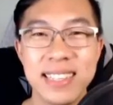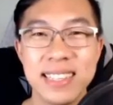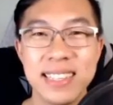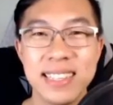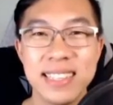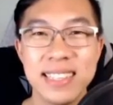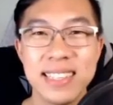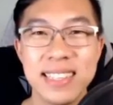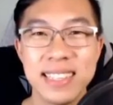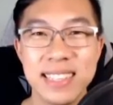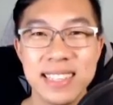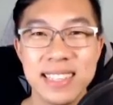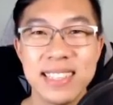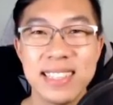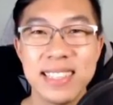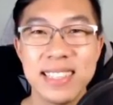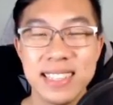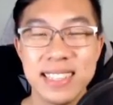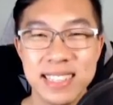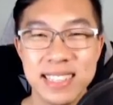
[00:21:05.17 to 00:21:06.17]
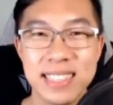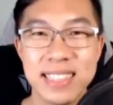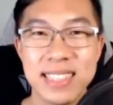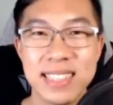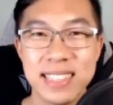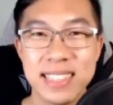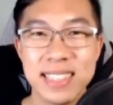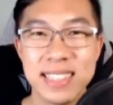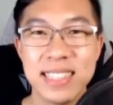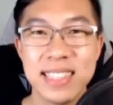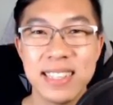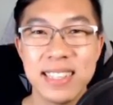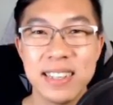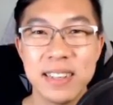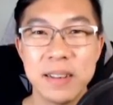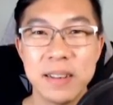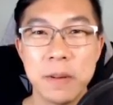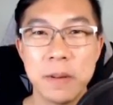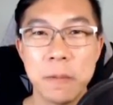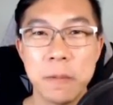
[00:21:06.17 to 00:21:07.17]

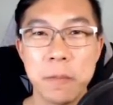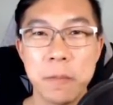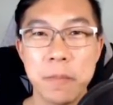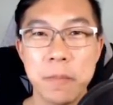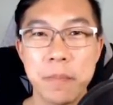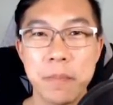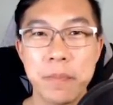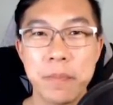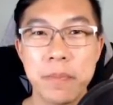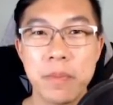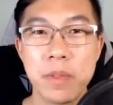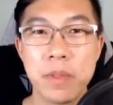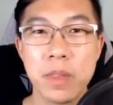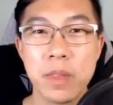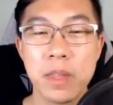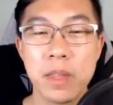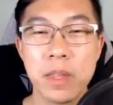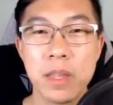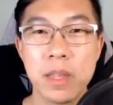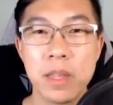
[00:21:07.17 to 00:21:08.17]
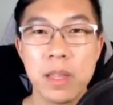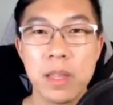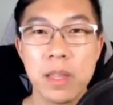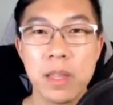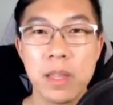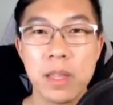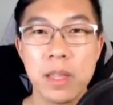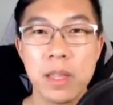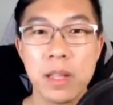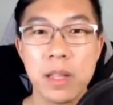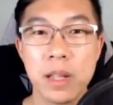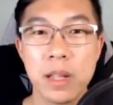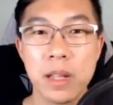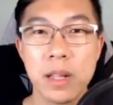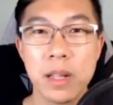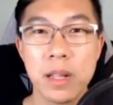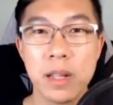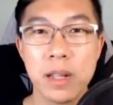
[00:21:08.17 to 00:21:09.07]
No words are spoken by the person on screen.